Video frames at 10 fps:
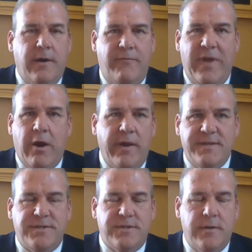
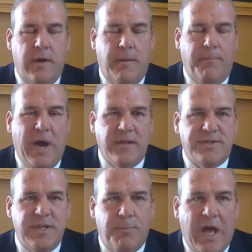various
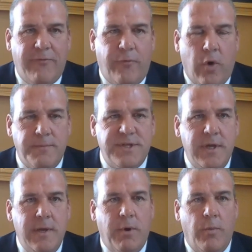policy platforms,
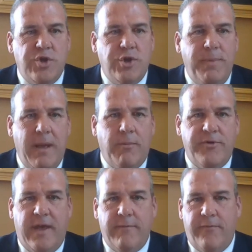but we should be able
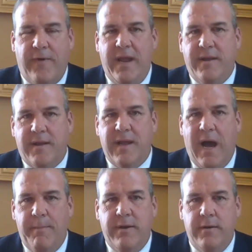to find a
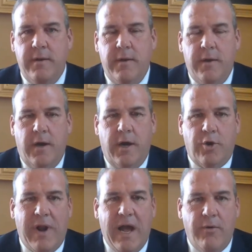common
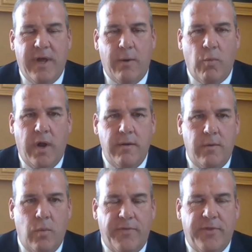ground on
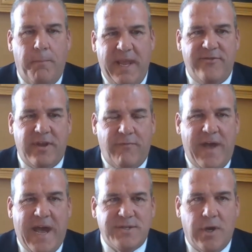what the basic
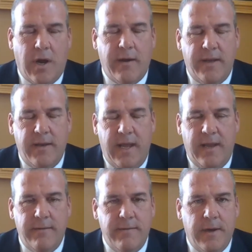facts are.
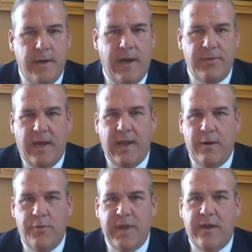And I
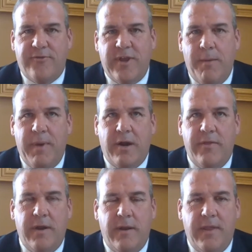don't think I could say it better
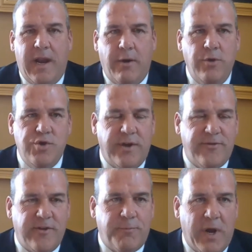than how you
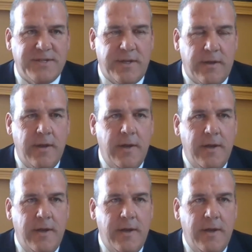just expressed it.